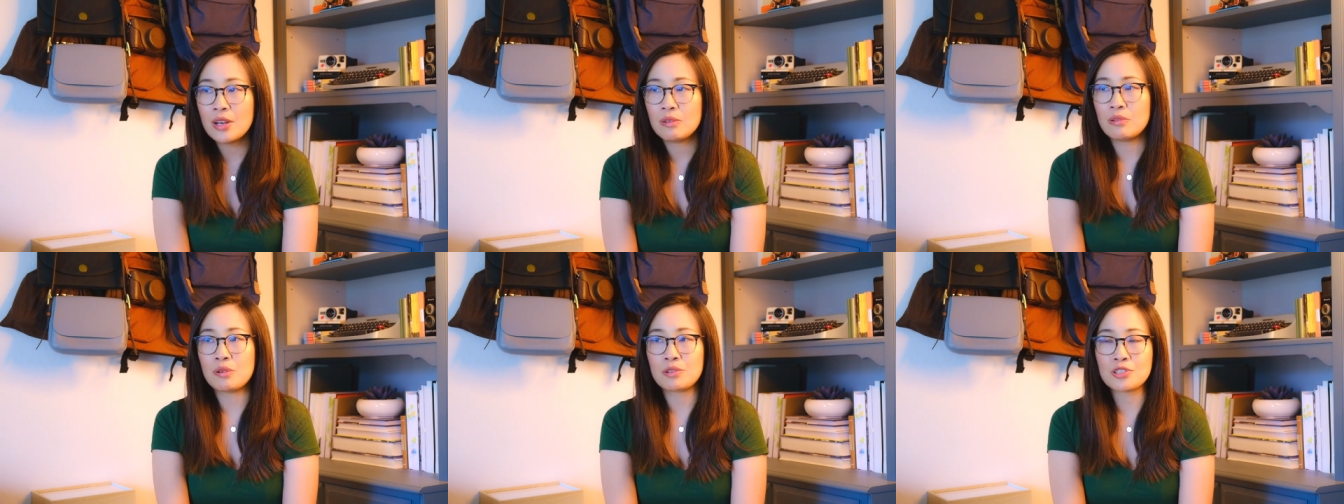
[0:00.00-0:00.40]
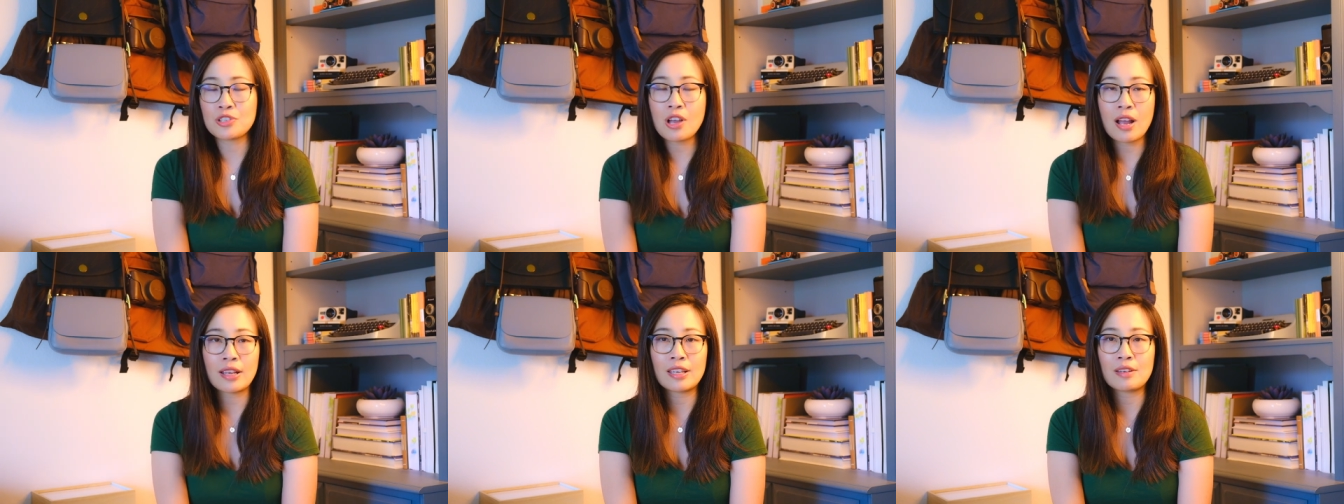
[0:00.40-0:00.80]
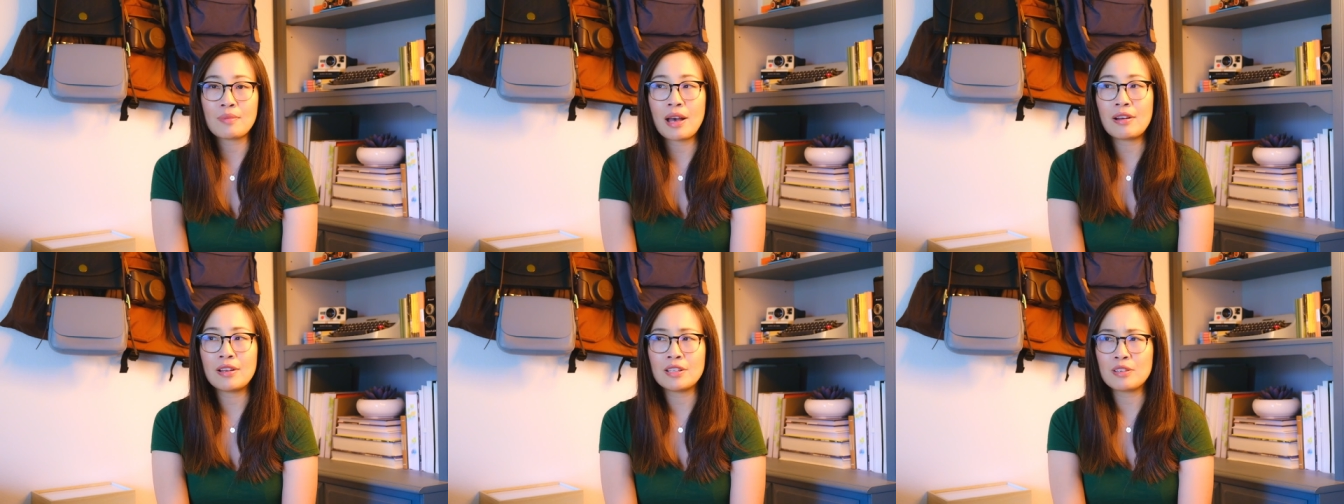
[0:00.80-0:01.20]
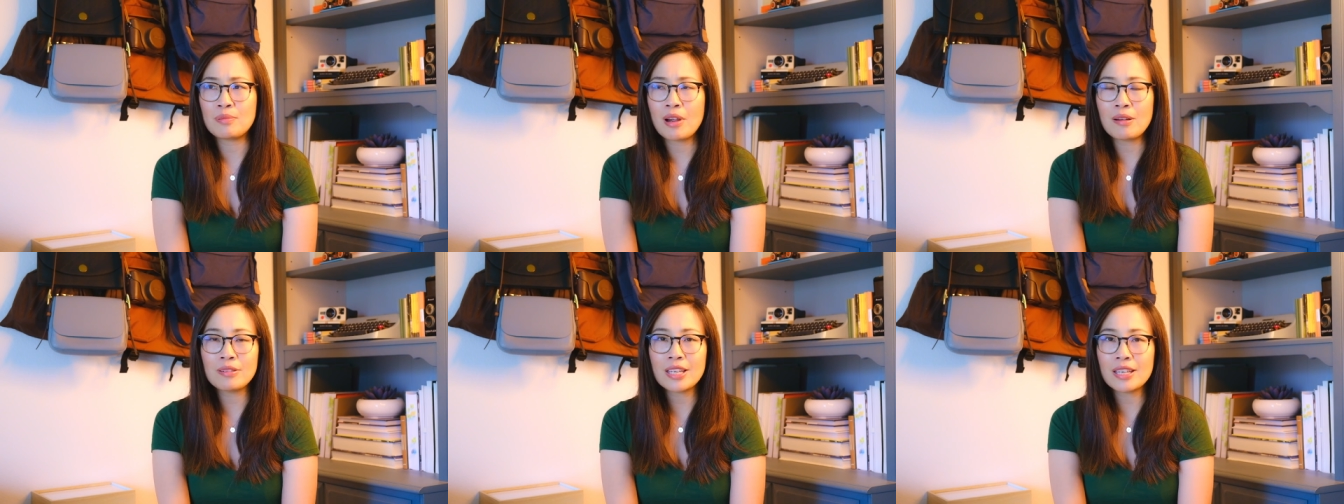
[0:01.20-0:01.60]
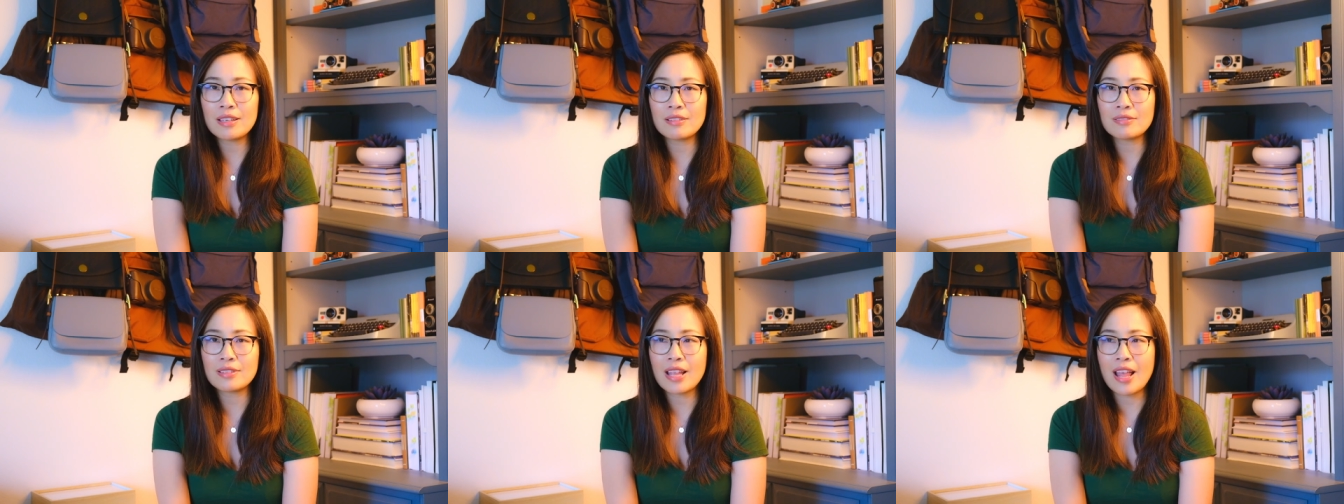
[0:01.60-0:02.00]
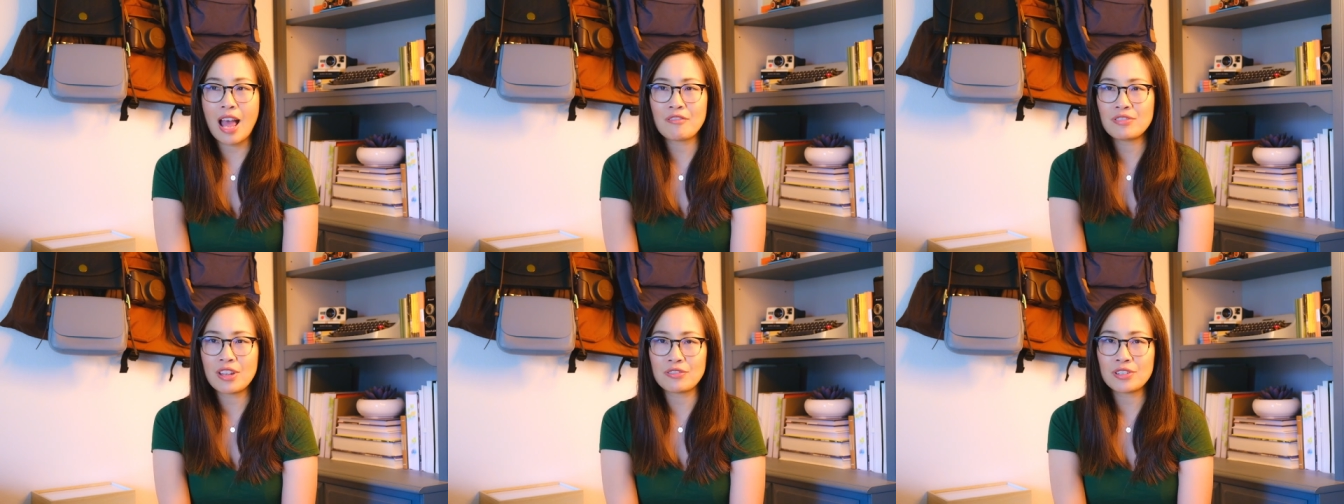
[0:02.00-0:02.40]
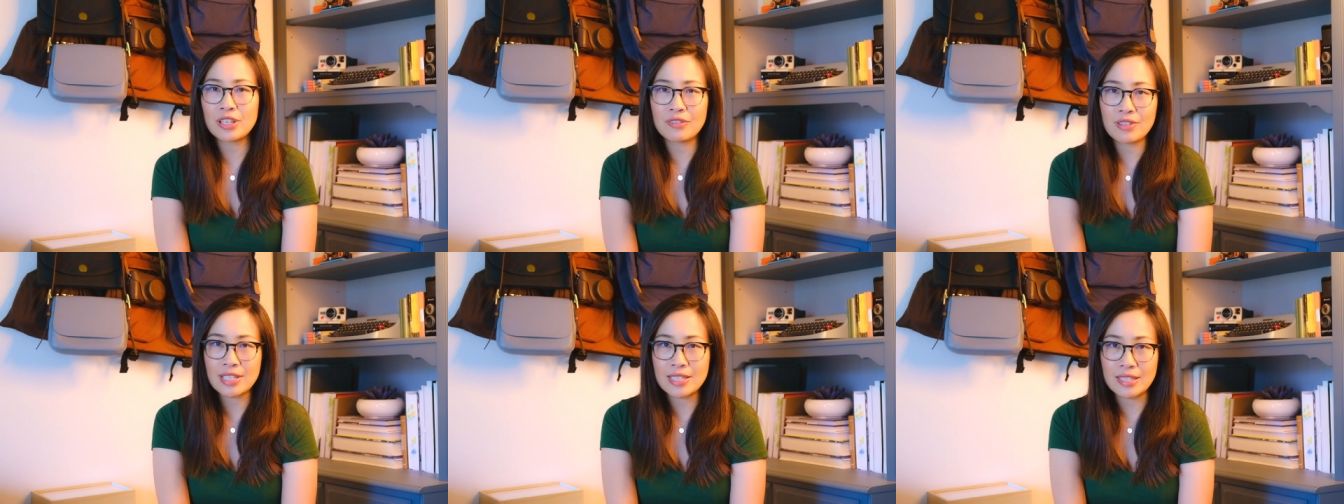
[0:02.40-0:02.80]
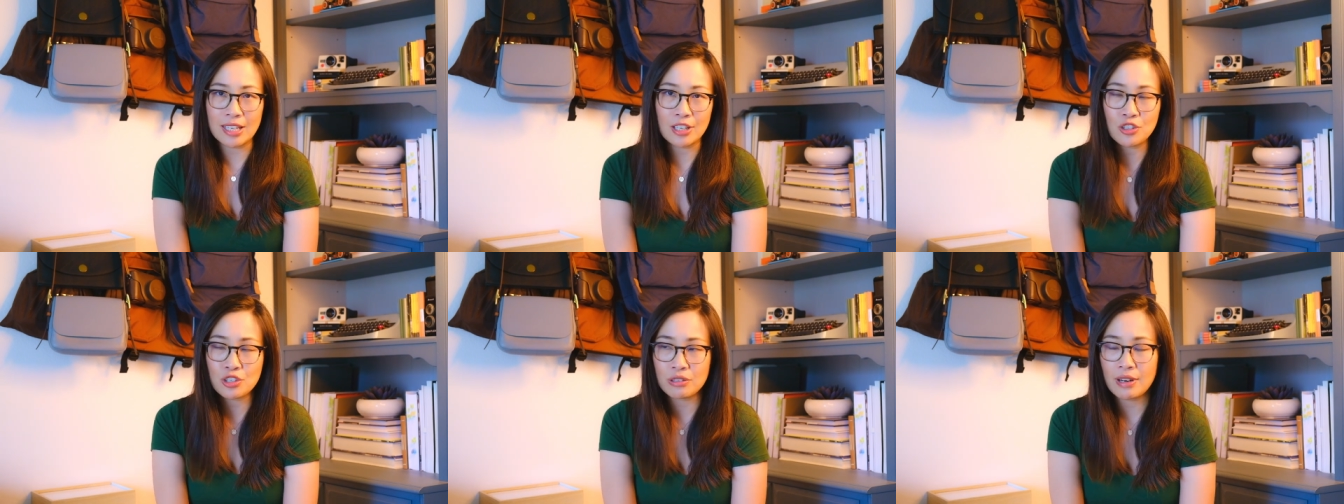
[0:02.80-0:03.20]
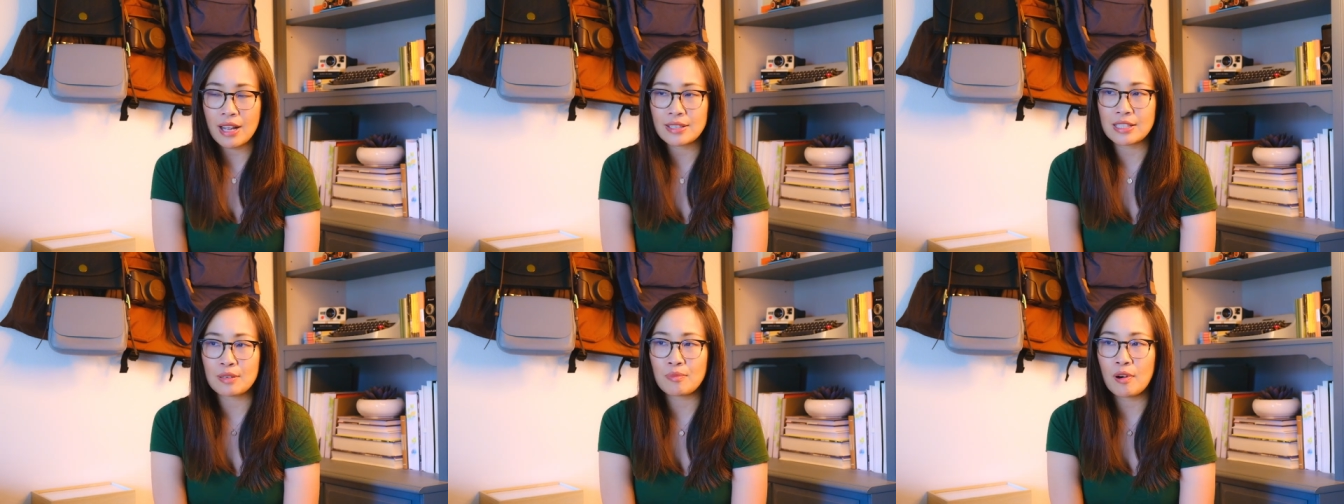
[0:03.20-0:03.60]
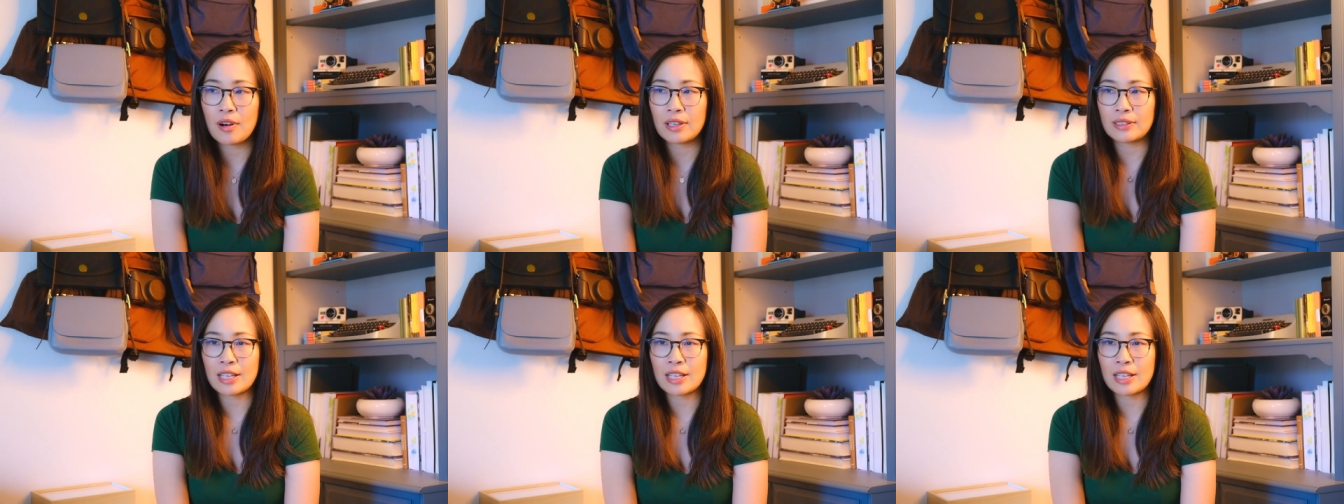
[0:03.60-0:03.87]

what we're talking about. And you probably have never even seen Jurassic Park.